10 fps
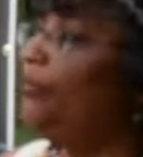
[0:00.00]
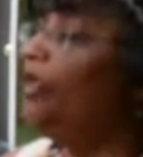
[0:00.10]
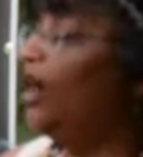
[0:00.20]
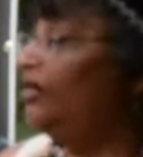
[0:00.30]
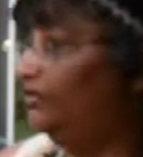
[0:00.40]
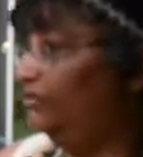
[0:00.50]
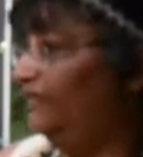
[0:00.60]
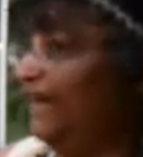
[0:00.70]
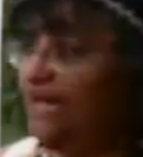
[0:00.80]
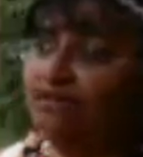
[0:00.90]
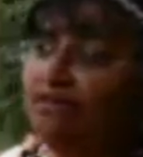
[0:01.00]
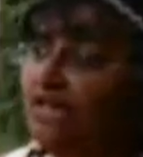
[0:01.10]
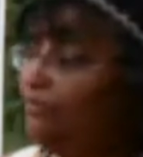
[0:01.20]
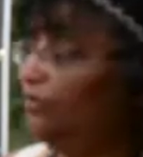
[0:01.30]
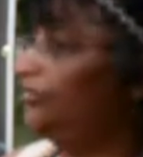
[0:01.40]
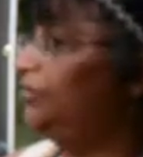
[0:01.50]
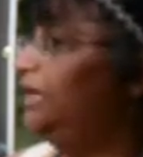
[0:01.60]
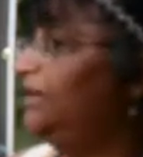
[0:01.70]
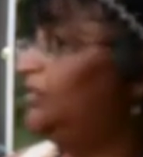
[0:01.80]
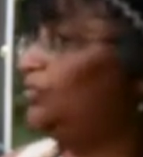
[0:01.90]
larger events like
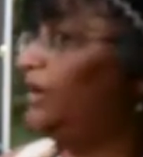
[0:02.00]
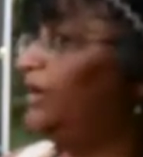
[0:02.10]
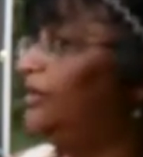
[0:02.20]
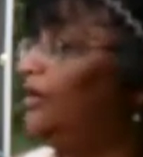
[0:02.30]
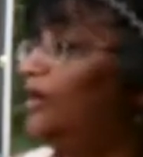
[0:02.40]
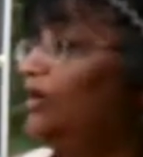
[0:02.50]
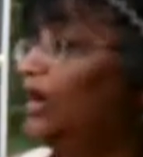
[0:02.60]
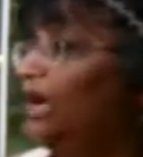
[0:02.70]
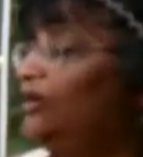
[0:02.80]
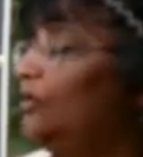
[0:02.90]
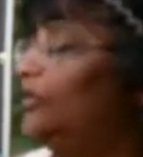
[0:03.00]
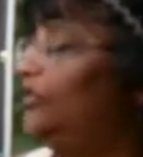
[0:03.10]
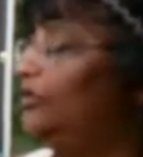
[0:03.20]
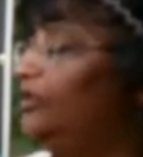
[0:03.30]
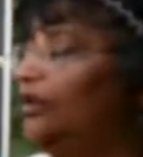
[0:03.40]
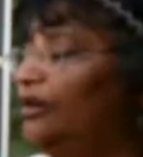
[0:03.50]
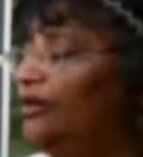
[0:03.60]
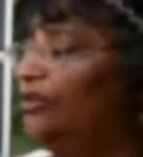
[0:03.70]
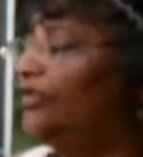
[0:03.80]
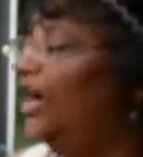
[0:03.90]
retreats where youth could
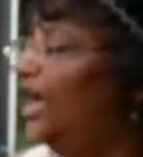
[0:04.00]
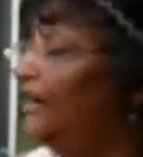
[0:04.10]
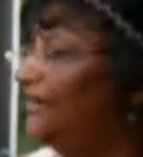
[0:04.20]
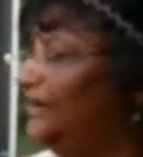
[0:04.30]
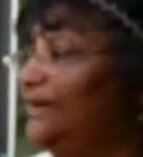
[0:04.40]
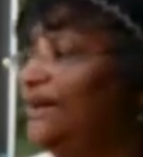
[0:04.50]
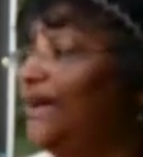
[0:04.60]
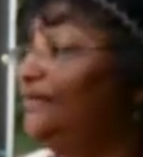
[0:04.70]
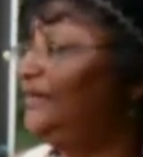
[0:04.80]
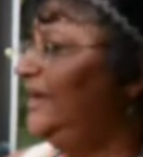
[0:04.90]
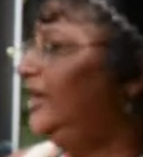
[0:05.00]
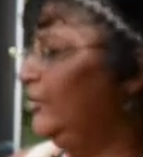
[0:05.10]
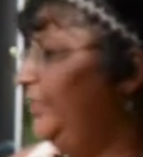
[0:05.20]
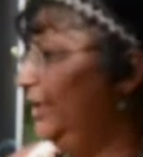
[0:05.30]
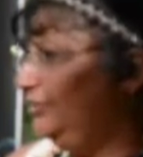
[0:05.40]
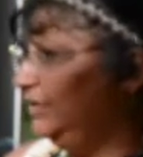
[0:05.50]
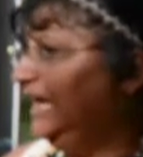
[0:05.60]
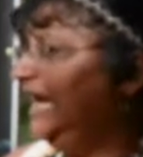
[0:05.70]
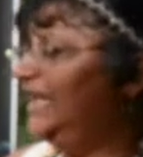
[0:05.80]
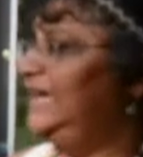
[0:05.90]
learn songs and dancing or build
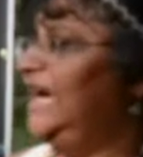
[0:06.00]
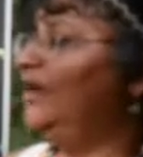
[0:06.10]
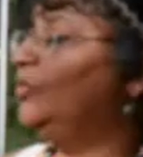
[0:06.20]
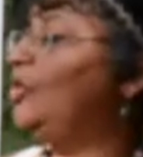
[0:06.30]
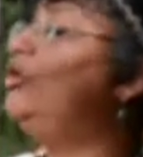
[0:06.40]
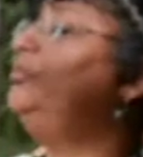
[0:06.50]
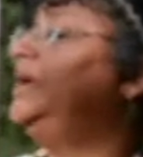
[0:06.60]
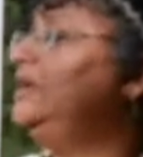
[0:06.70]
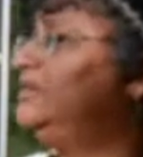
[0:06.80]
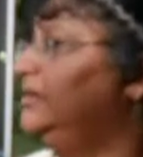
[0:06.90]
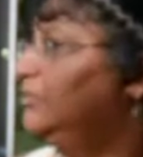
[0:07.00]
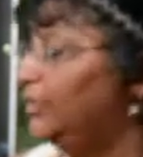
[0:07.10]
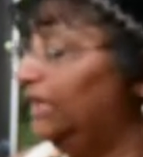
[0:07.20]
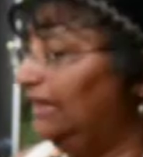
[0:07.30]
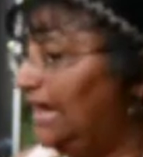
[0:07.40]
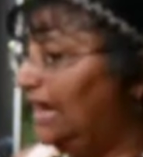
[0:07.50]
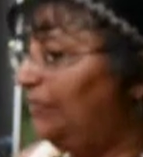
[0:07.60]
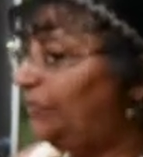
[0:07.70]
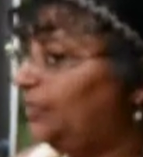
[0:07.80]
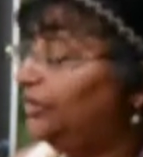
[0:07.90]
regalia, and we're hoping to bring that
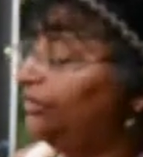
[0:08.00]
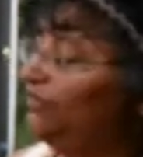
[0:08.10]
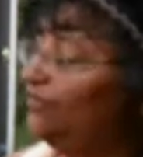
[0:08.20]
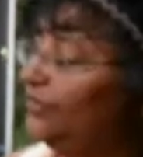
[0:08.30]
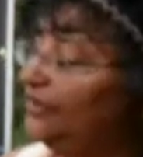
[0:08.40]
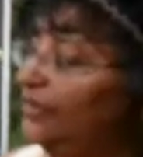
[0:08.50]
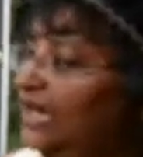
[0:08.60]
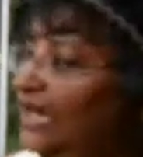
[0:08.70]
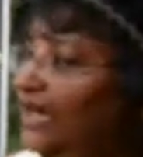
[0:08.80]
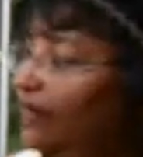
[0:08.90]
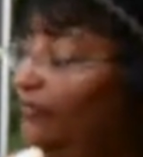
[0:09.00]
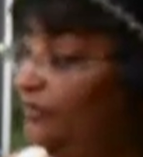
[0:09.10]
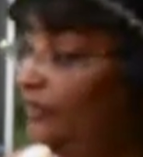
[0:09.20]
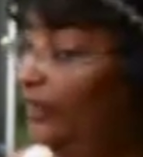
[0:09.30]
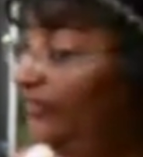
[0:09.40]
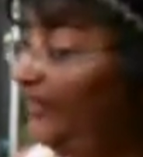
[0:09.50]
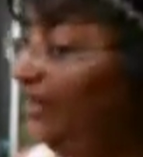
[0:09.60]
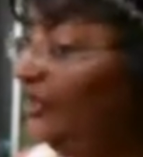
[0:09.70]
up. We're looking for, we're very